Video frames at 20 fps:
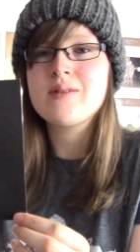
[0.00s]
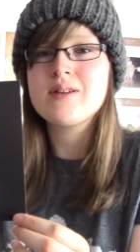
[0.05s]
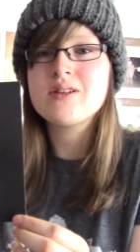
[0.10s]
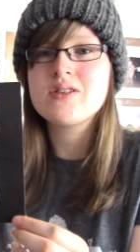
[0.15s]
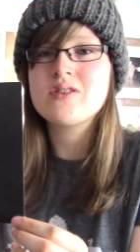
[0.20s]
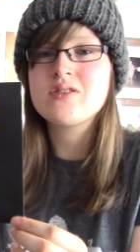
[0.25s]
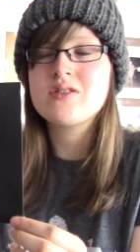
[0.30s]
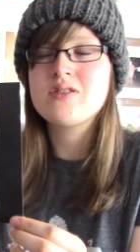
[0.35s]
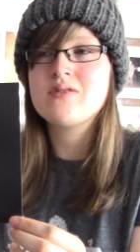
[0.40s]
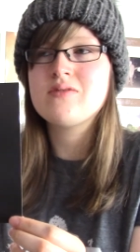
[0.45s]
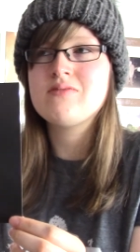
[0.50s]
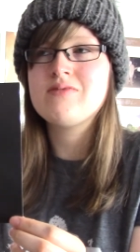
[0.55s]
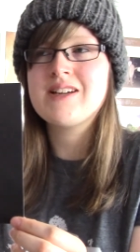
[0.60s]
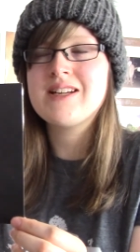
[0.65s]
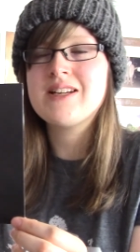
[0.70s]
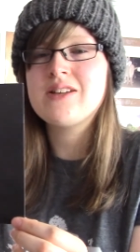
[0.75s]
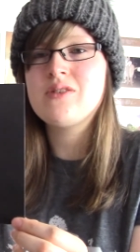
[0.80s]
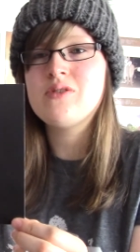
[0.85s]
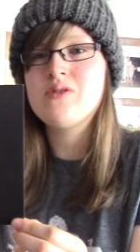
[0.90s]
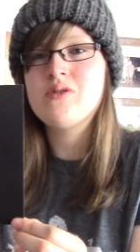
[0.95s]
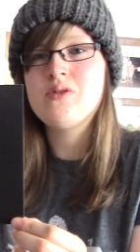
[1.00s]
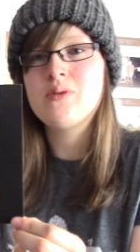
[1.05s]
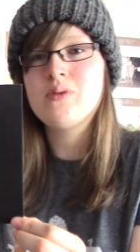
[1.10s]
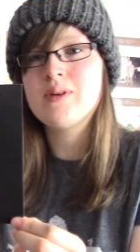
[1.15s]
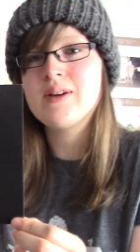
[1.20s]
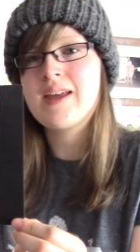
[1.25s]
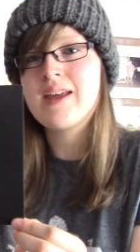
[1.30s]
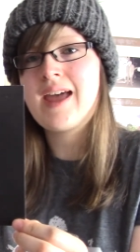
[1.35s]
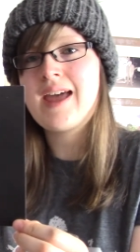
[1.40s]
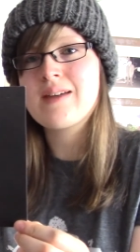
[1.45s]
It's just a really
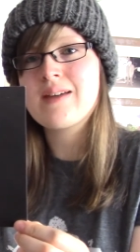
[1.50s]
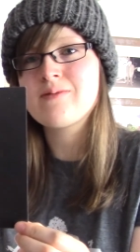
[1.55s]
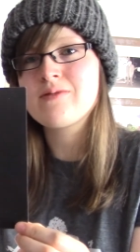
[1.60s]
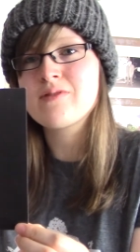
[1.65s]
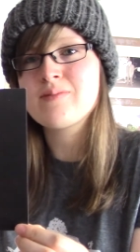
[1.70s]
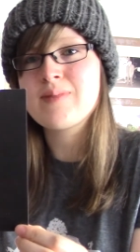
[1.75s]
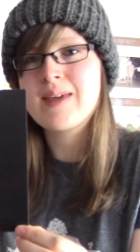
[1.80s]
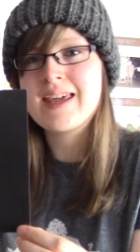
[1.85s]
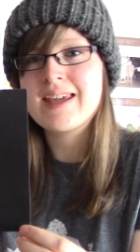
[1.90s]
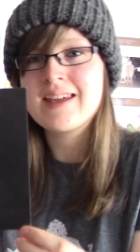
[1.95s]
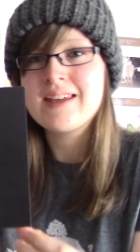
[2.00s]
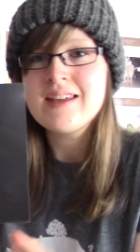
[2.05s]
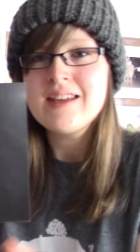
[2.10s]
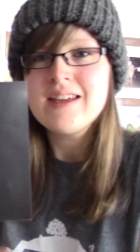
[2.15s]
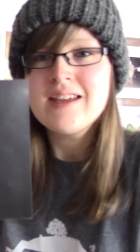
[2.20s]
awkward game for me.